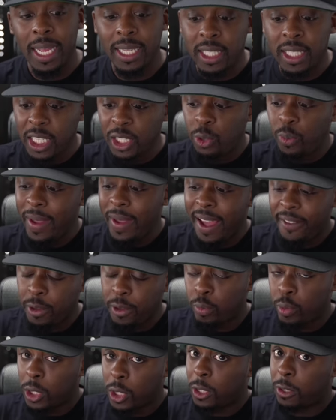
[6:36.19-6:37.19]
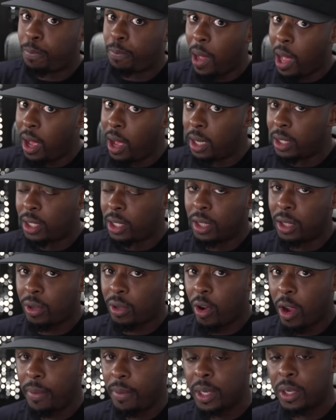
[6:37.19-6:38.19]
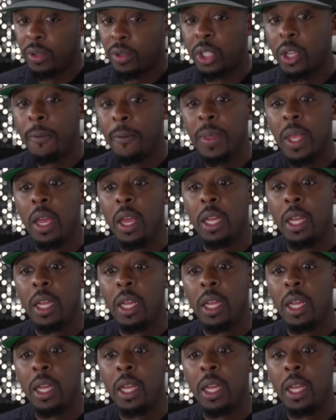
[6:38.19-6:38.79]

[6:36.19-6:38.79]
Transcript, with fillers: And since we have to respond to the criminals,